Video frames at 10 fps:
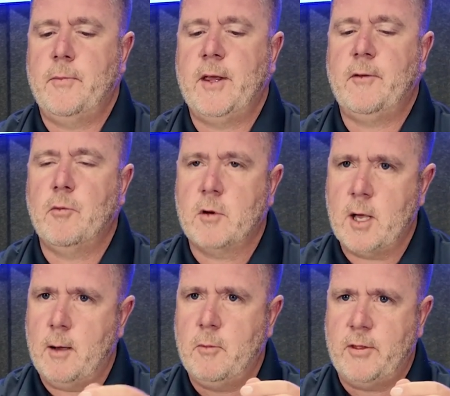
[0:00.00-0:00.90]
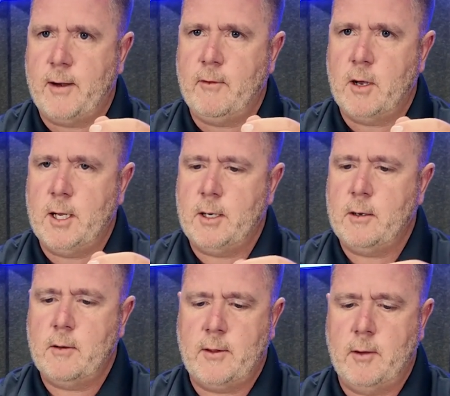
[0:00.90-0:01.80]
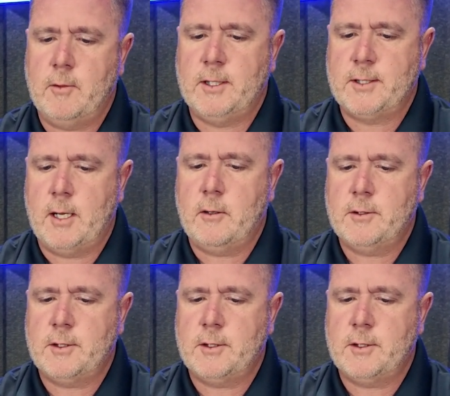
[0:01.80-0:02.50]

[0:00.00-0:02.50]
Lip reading: these will come with every light that we sell.